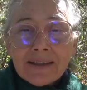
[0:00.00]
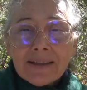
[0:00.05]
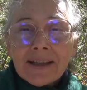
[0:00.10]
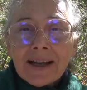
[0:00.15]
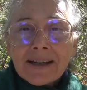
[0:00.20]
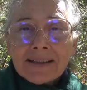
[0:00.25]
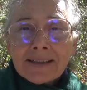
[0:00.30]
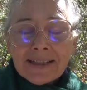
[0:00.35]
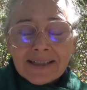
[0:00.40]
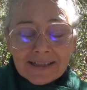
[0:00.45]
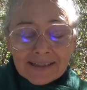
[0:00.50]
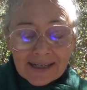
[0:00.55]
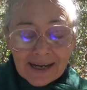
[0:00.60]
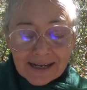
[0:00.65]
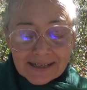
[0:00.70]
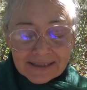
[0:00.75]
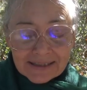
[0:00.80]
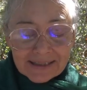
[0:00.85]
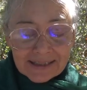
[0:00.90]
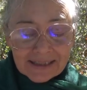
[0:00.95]

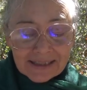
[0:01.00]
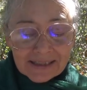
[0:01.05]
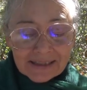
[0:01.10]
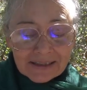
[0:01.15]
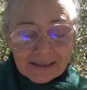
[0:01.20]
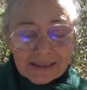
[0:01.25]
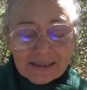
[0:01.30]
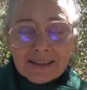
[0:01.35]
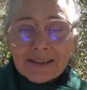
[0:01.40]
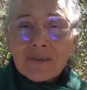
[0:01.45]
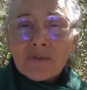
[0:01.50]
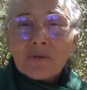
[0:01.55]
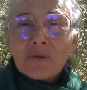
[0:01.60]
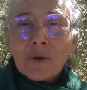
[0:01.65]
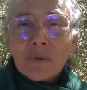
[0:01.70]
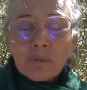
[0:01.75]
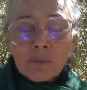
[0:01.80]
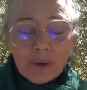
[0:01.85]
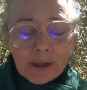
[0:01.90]
1919, from